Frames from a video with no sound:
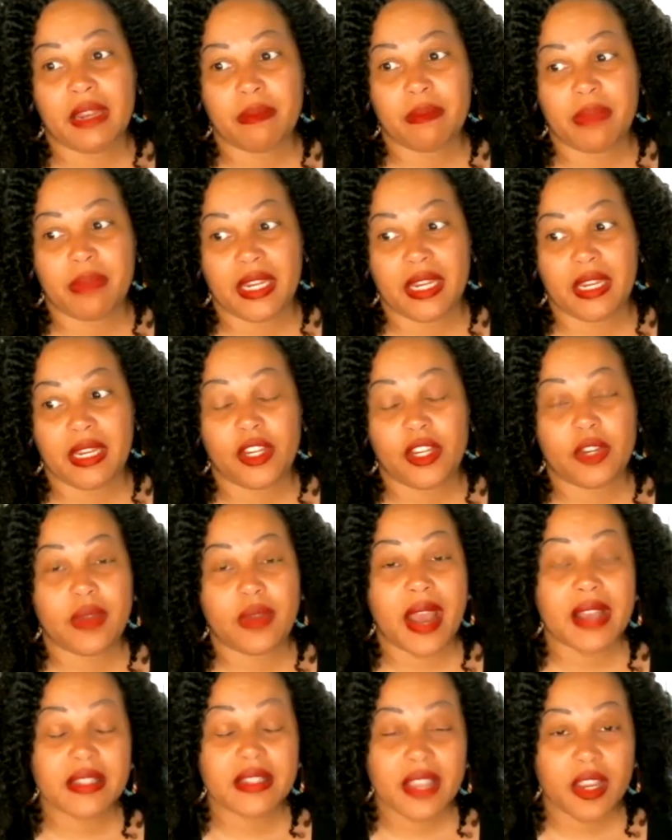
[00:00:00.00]
be you
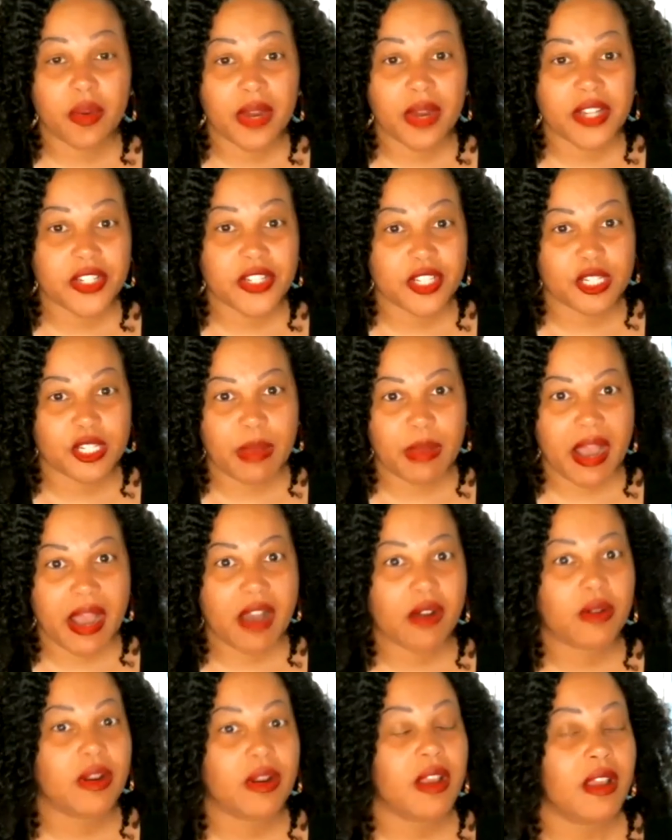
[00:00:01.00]
asking questions
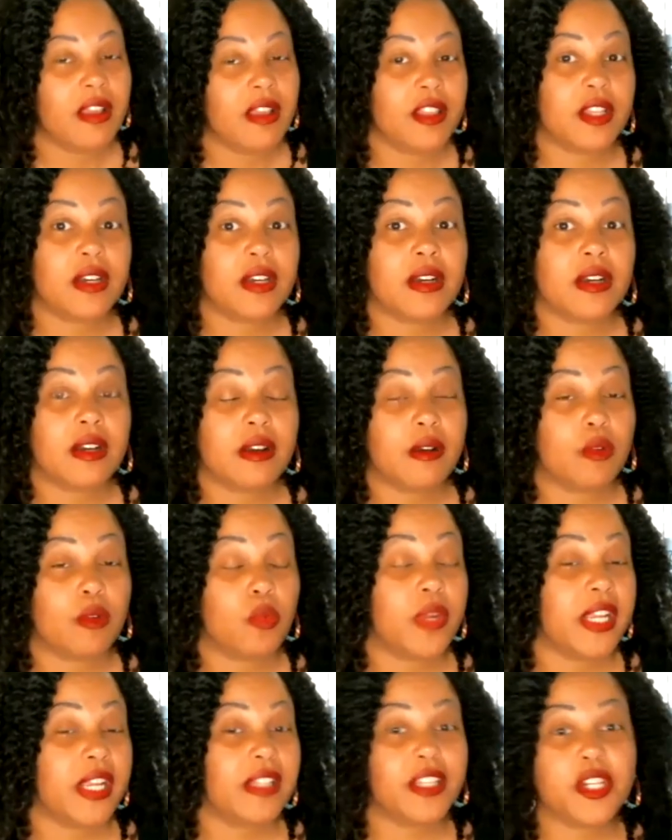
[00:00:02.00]
about the
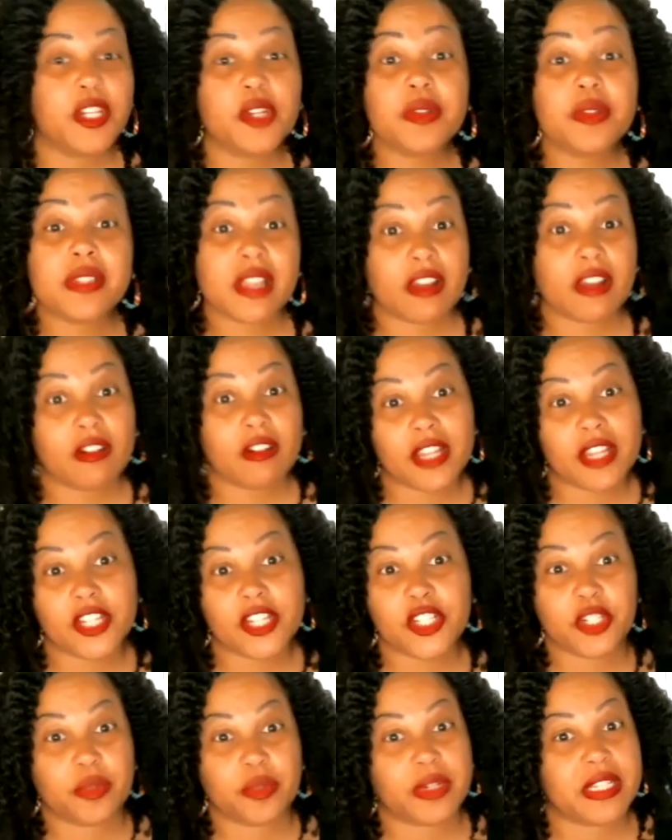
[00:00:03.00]
weekly newsletter
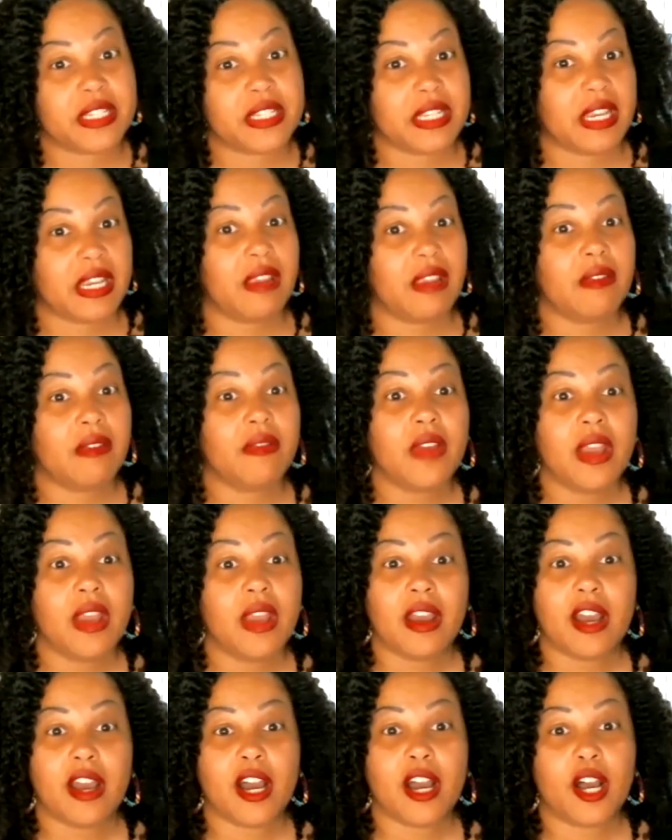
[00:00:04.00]
that you receive.
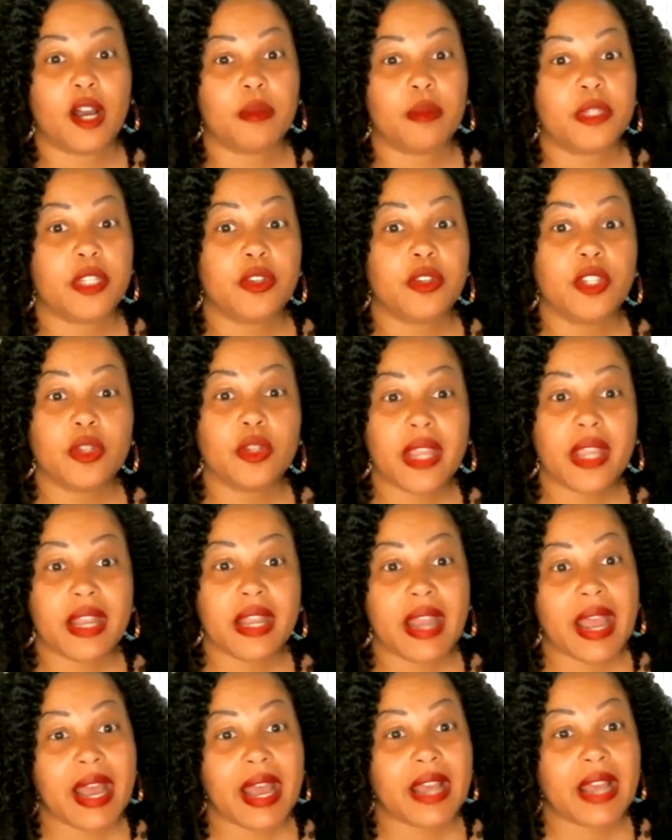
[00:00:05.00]
So you
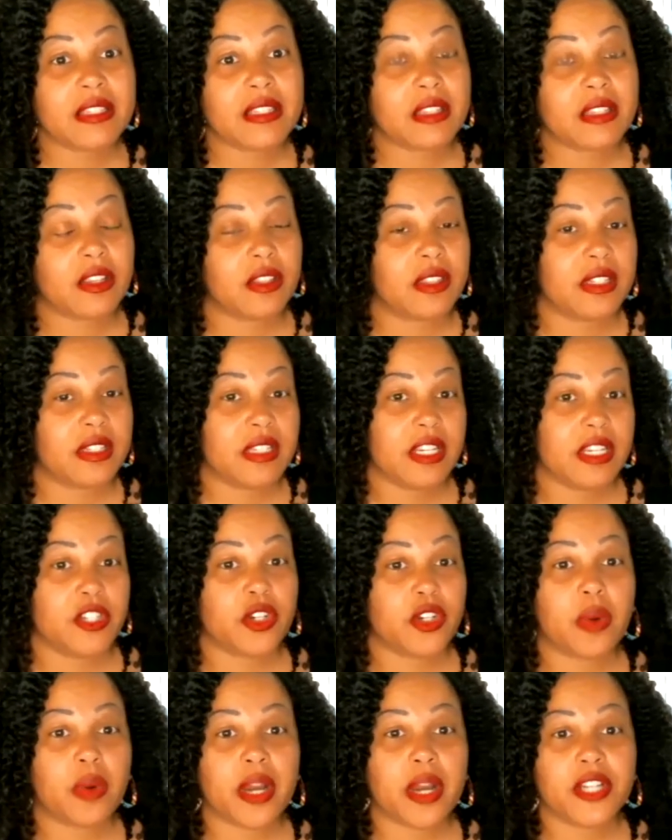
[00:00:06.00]
can ask the
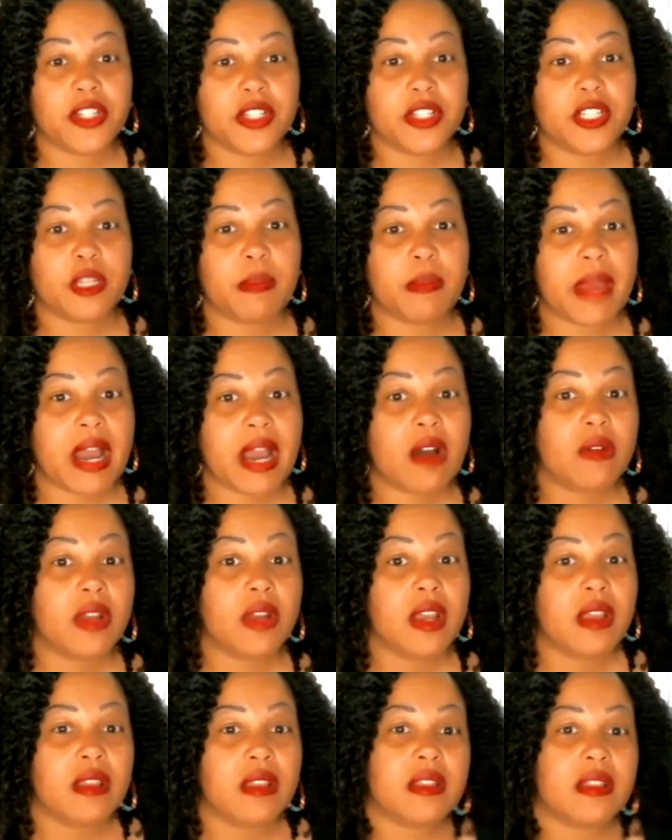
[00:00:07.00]
teacher questions about
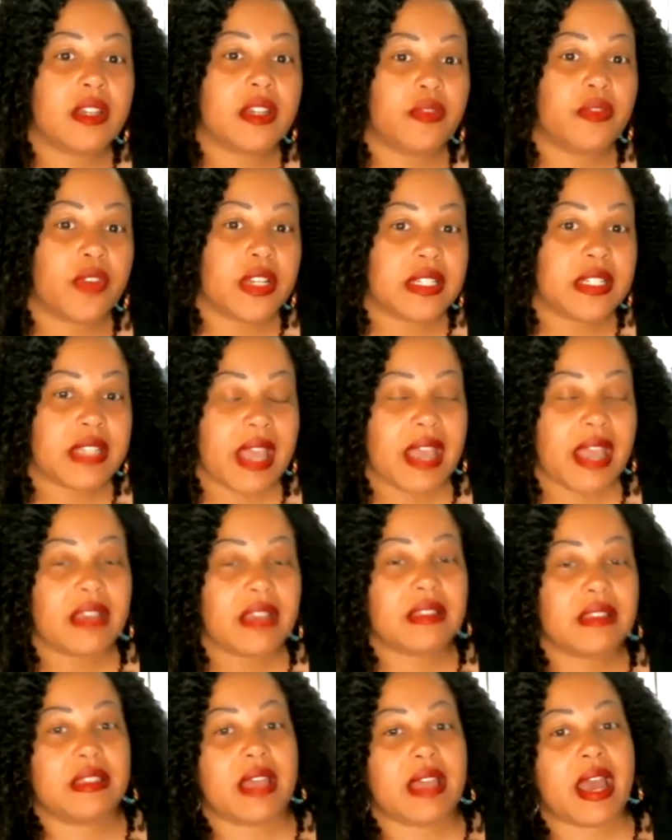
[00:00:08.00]
the different
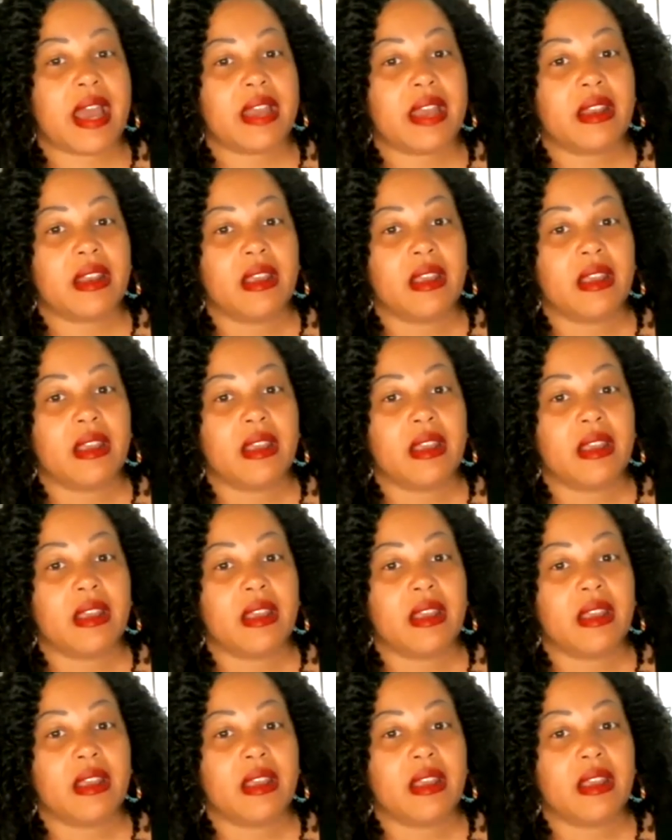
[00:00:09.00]
texts that